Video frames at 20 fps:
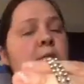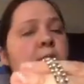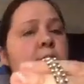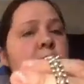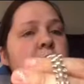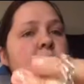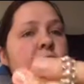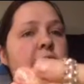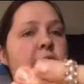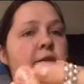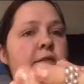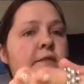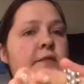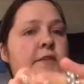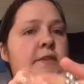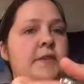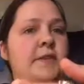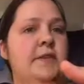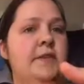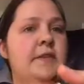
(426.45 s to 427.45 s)
We have
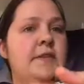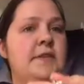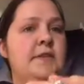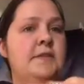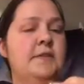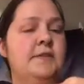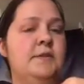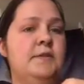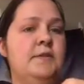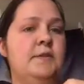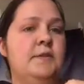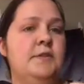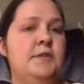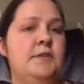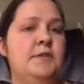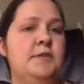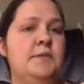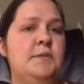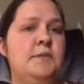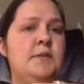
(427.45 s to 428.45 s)
this
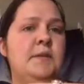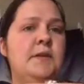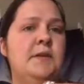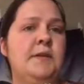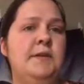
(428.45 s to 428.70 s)
gorgeous one.